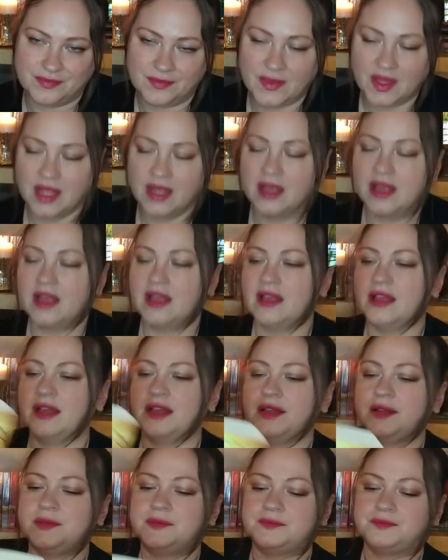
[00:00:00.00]

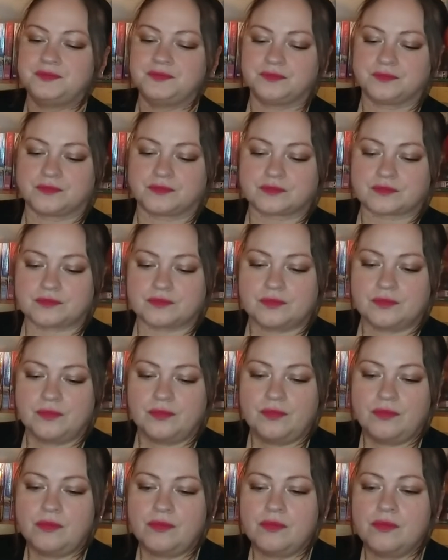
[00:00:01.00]

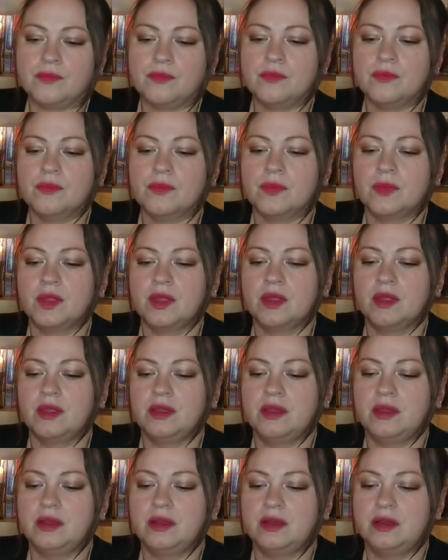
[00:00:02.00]

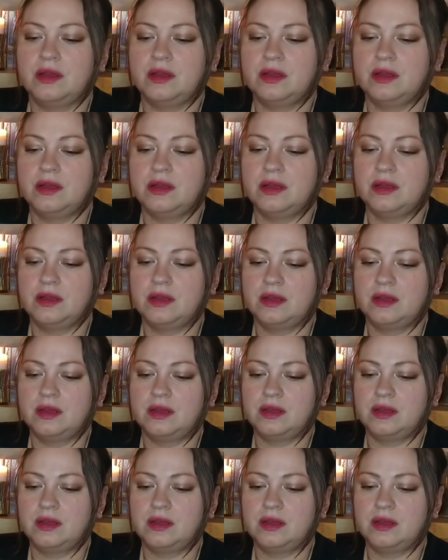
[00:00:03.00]
(no one is talking)